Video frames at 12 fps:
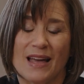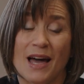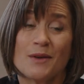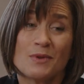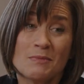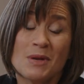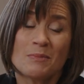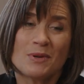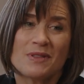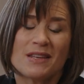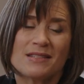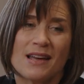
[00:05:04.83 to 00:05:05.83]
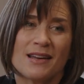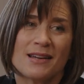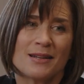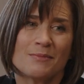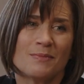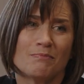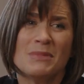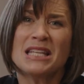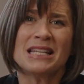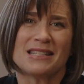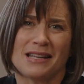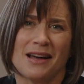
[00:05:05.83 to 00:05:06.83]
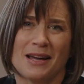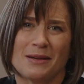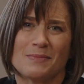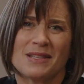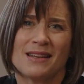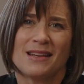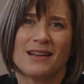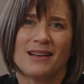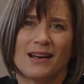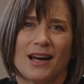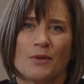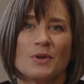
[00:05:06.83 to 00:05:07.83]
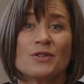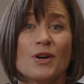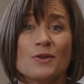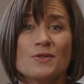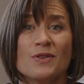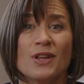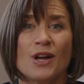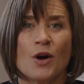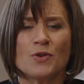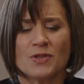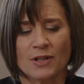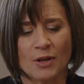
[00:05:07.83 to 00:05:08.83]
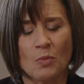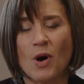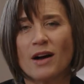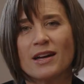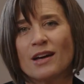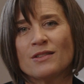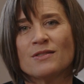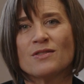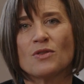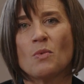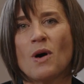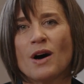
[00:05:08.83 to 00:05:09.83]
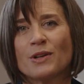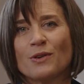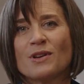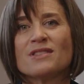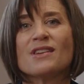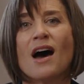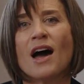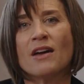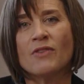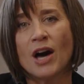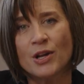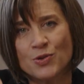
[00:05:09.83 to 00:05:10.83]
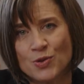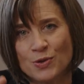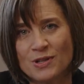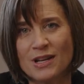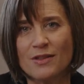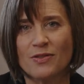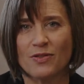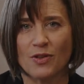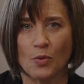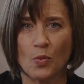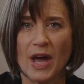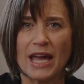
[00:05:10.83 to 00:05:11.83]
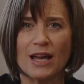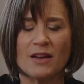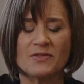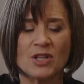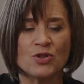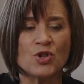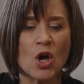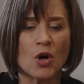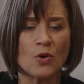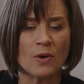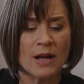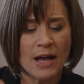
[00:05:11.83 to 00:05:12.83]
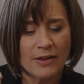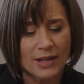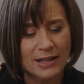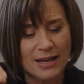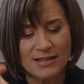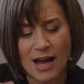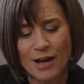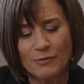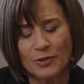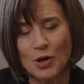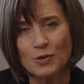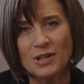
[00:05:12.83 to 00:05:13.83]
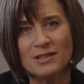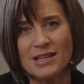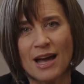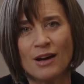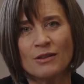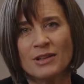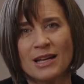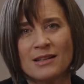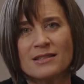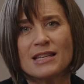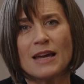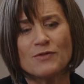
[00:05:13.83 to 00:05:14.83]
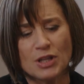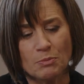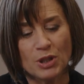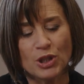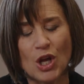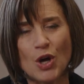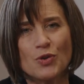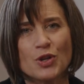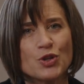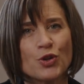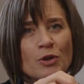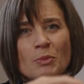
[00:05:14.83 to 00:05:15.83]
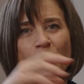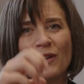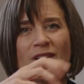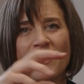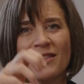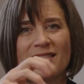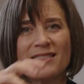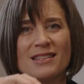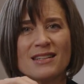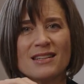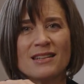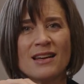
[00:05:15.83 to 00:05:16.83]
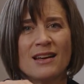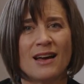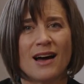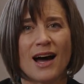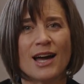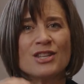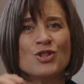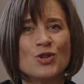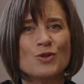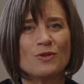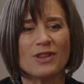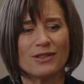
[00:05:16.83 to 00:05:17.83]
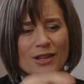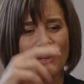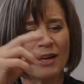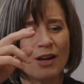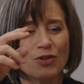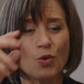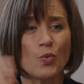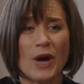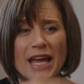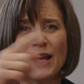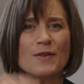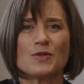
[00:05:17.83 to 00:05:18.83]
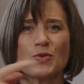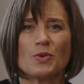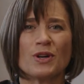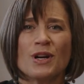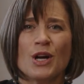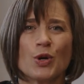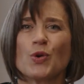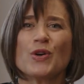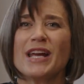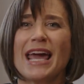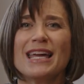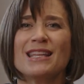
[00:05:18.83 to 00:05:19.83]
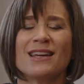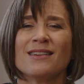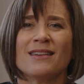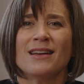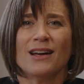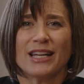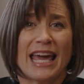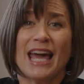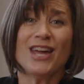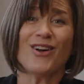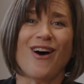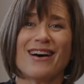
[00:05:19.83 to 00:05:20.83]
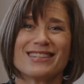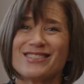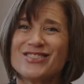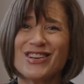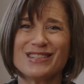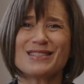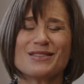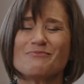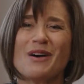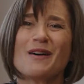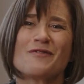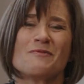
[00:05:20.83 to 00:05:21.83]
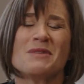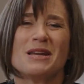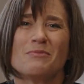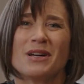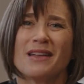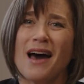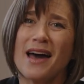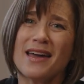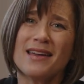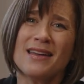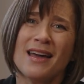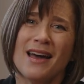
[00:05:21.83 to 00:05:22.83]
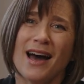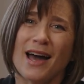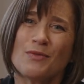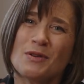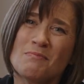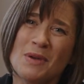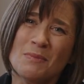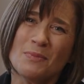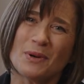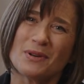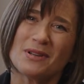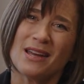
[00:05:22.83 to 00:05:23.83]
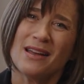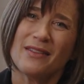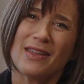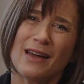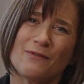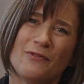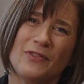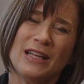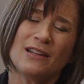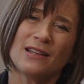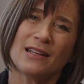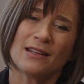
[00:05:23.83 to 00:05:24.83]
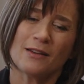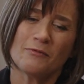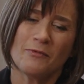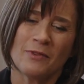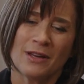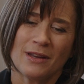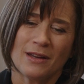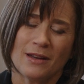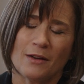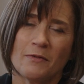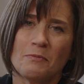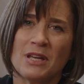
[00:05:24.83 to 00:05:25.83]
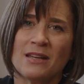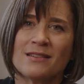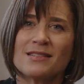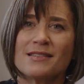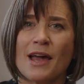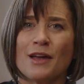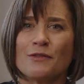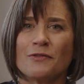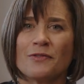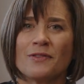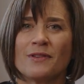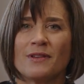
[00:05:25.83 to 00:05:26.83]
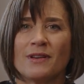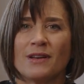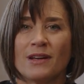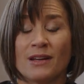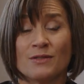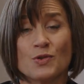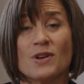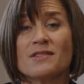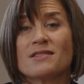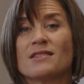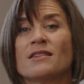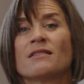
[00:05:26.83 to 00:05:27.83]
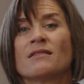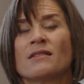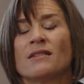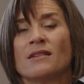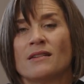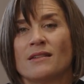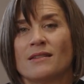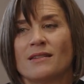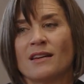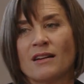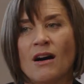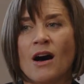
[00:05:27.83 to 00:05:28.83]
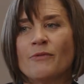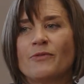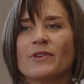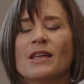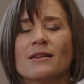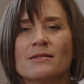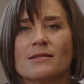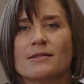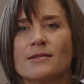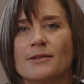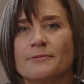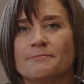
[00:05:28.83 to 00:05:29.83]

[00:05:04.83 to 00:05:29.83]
I remembered the time, many times, I would go to the ocean and walk out into the water and dive underneath the waves and know that as I floated down in safety below the turmoil on the sea, I knew that the waves were creating chaos just above me. But I remembered that feeling of being safe and trusting and confident.